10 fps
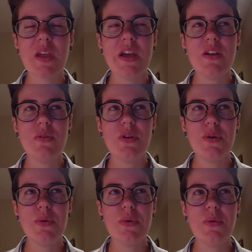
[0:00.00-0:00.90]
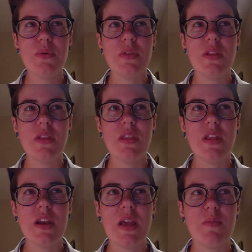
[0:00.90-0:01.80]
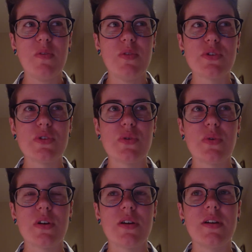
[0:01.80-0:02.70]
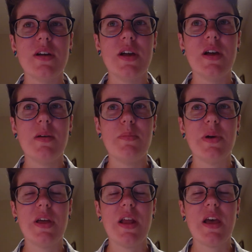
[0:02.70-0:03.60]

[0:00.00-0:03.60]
I don't know the name of the store, but